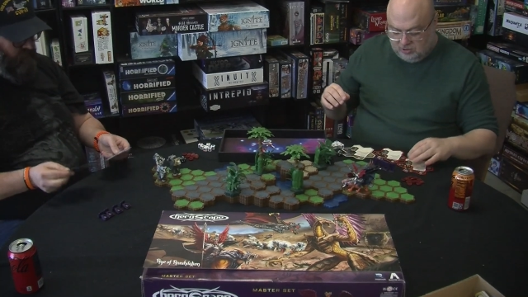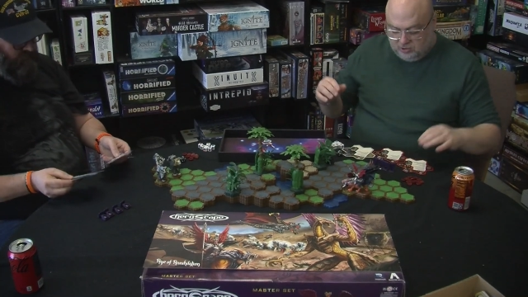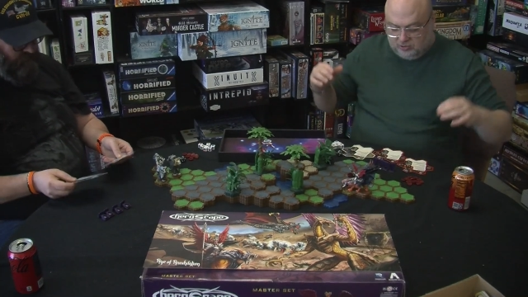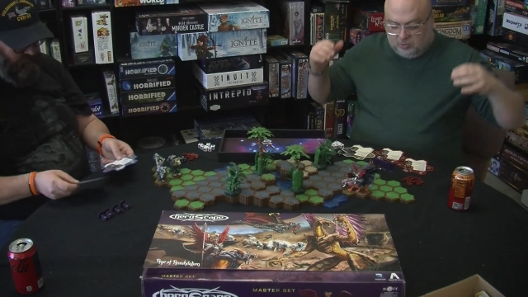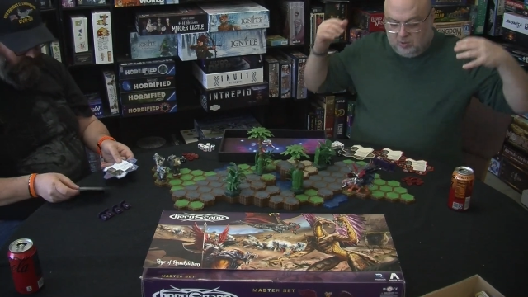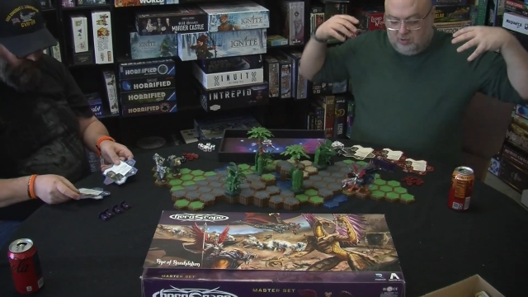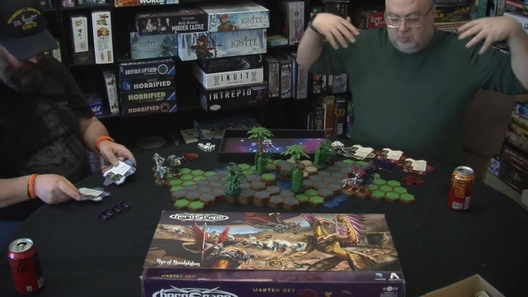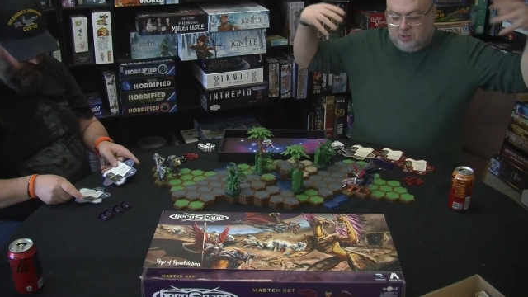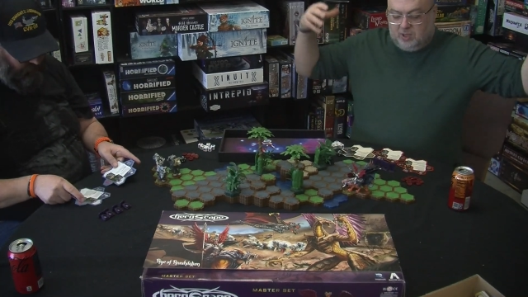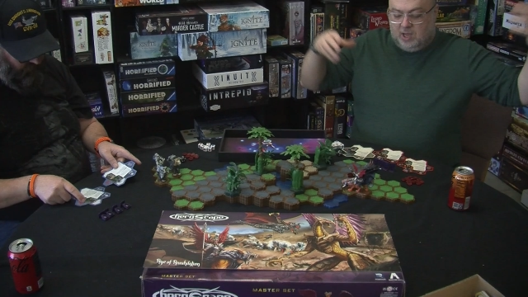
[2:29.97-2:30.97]
Those are
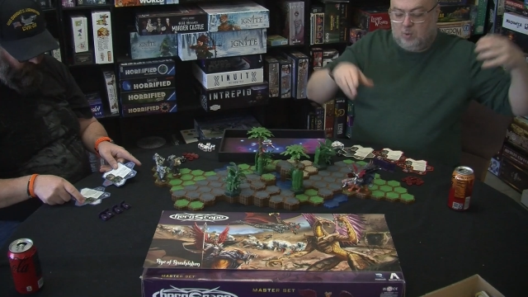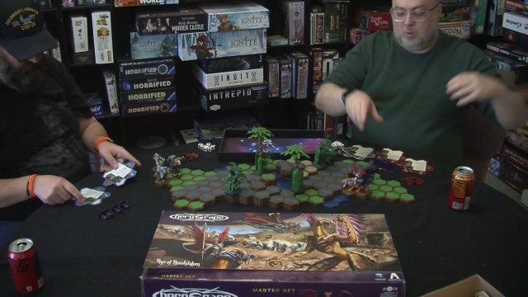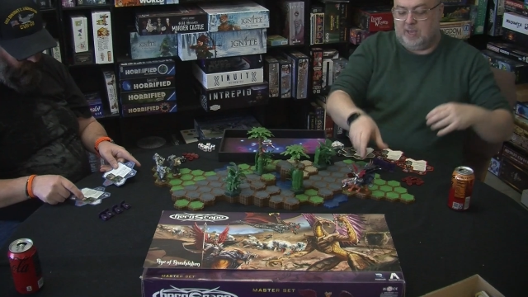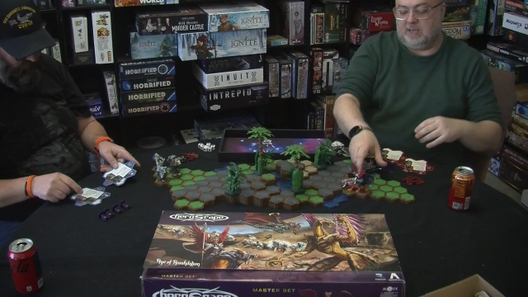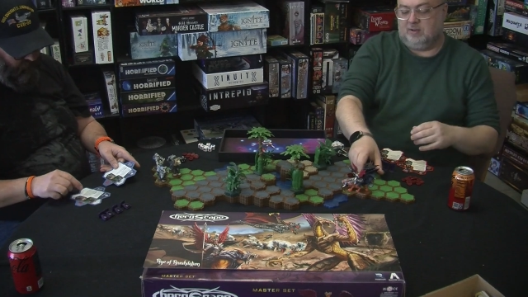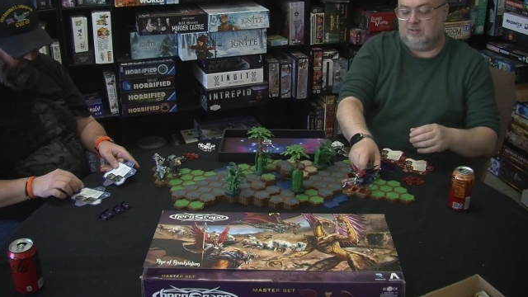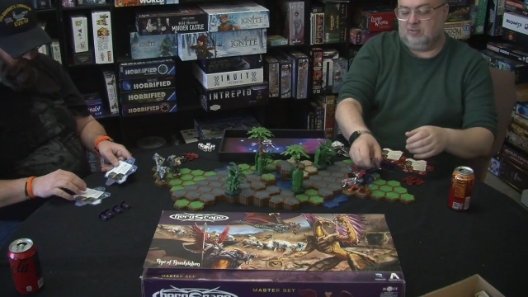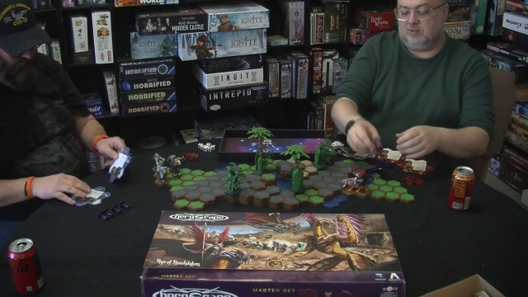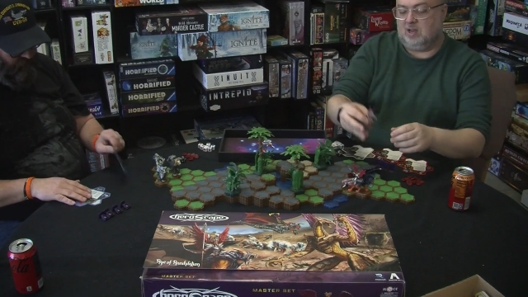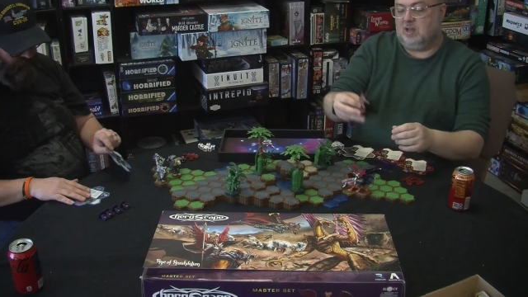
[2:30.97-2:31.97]
ones with wings.